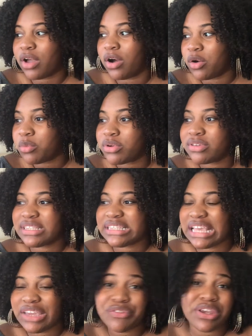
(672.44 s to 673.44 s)
almost
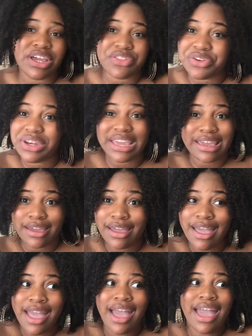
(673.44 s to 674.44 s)
every other day
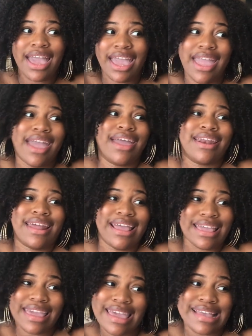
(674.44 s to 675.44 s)
and I
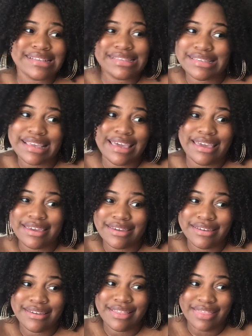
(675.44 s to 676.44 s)
can't say
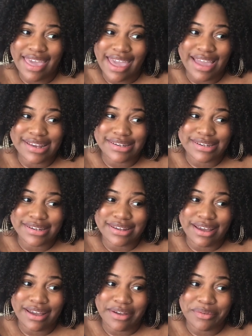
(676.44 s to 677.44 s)
that
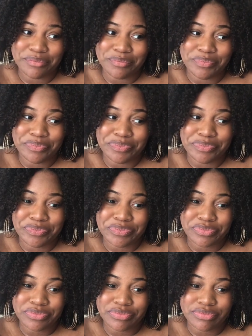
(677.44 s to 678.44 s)
um,
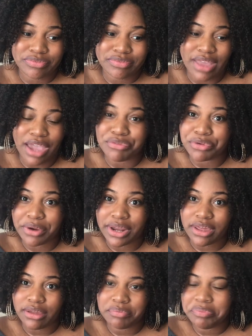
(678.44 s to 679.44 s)
I
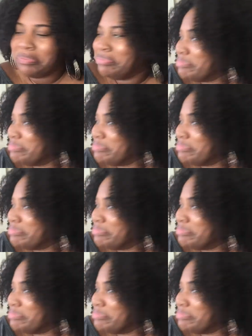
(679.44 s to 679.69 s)
regret it.